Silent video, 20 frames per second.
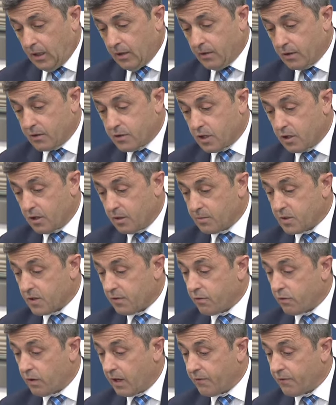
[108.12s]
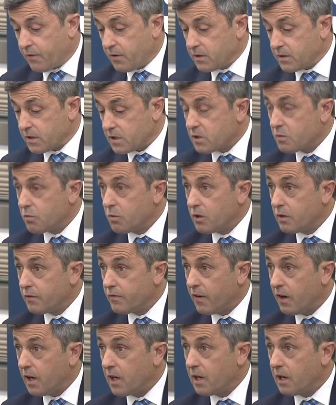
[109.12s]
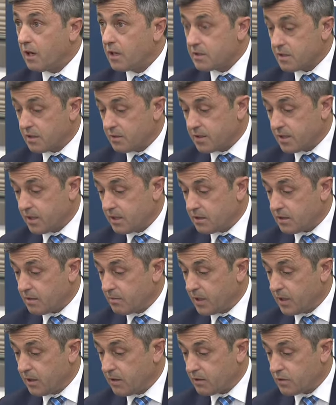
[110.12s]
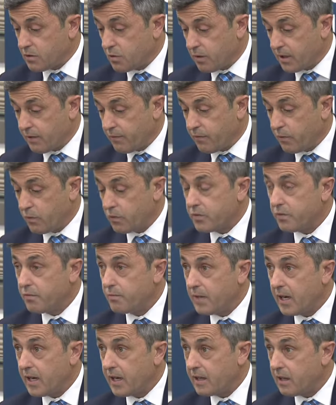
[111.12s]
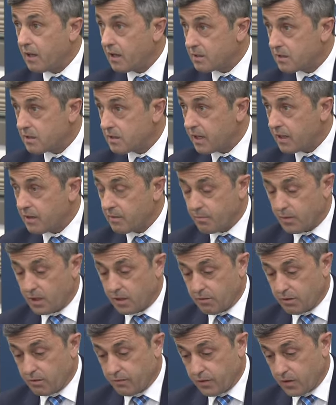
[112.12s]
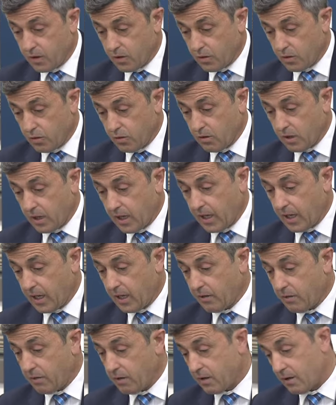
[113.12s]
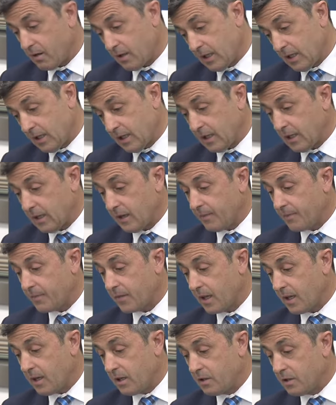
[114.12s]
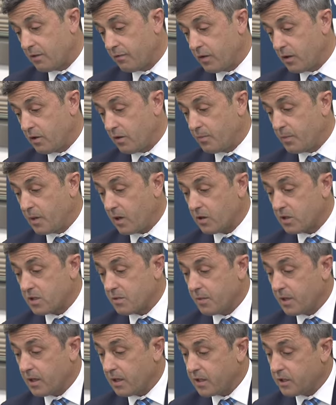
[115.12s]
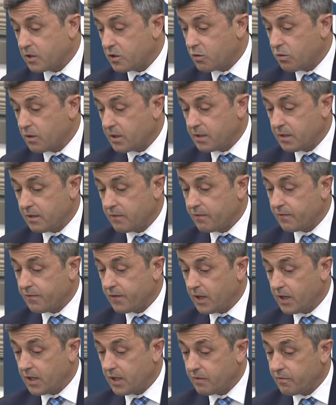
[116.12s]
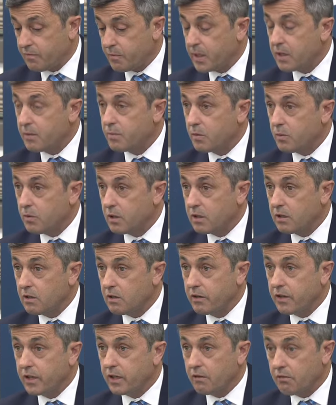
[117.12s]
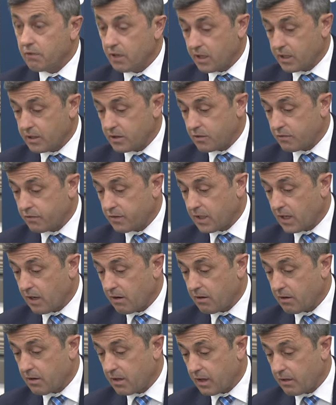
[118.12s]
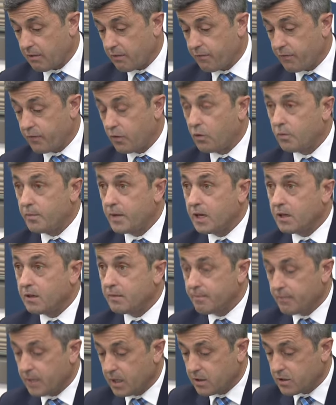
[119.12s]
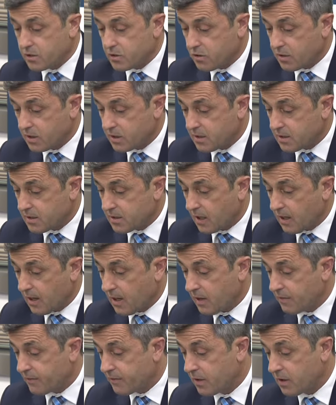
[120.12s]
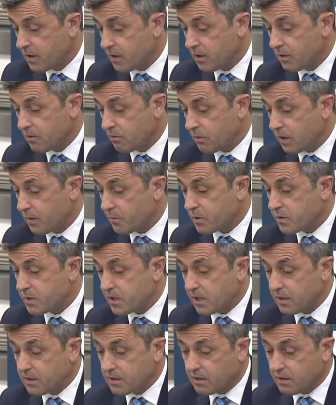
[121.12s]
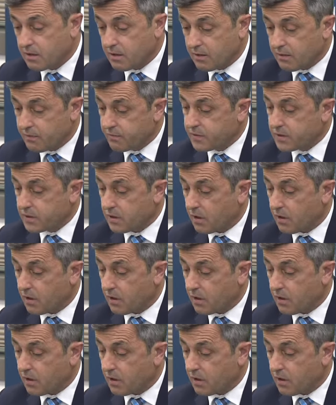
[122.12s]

The terms of reference were finalised and sent to me on the 24th of May. I started my review and interviewed approximately 25 people, including a range of current and former ministry staff, representatives